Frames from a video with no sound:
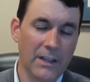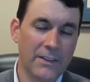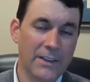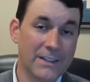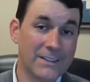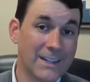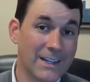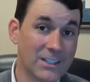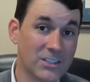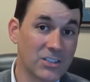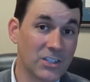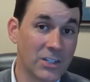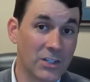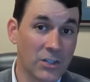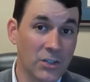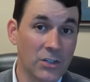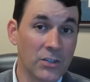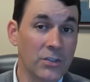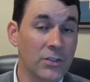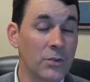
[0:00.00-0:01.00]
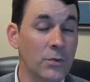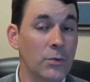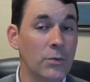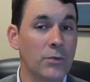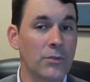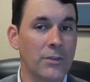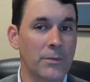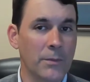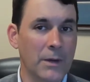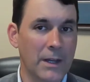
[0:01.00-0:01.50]
That's actually good
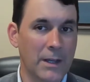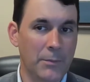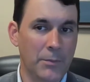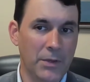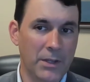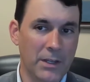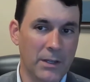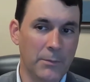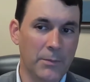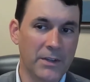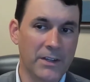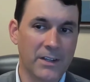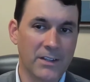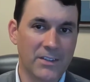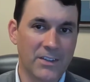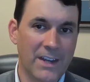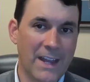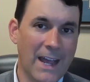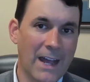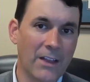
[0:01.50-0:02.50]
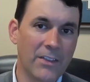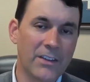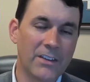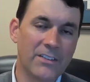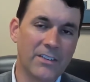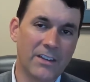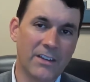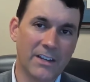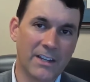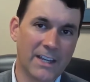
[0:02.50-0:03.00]
news in my opinion, because now
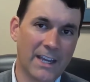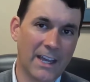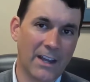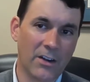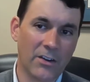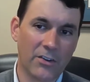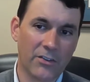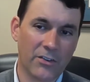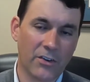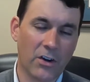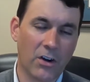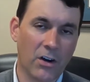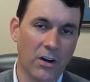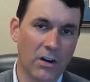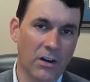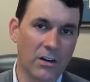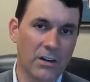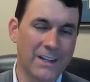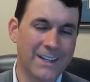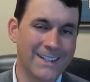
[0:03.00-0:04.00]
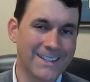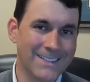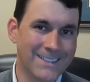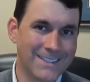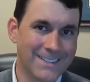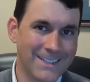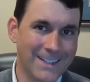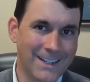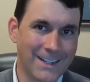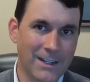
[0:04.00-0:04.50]
these indicators are in
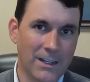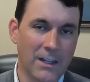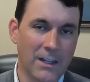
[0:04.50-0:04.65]
sync.